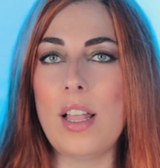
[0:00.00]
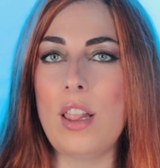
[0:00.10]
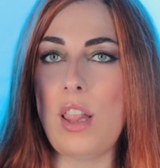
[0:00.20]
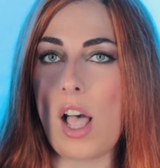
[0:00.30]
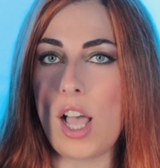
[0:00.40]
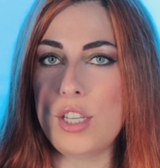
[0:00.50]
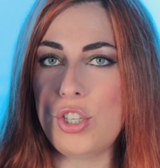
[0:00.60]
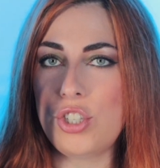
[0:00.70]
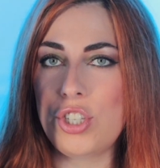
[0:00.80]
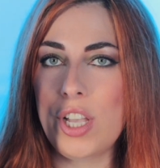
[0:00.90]

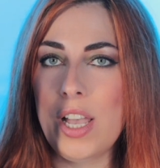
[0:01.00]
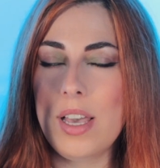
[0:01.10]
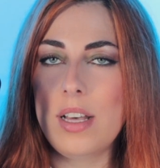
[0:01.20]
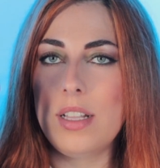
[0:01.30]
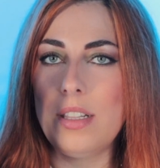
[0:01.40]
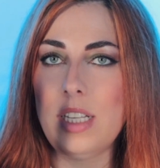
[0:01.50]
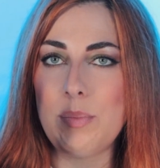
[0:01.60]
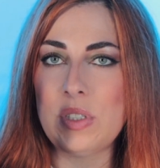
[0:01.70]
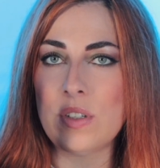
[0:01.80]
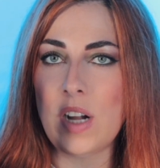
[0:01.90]
Lush
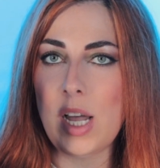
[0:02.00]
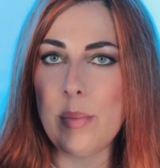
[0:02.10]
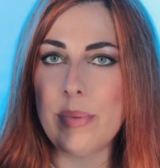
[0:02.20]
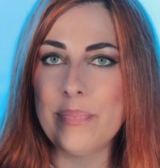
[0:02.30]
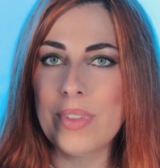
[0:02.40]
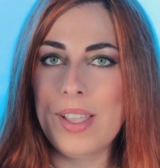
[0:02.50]
lip scrub.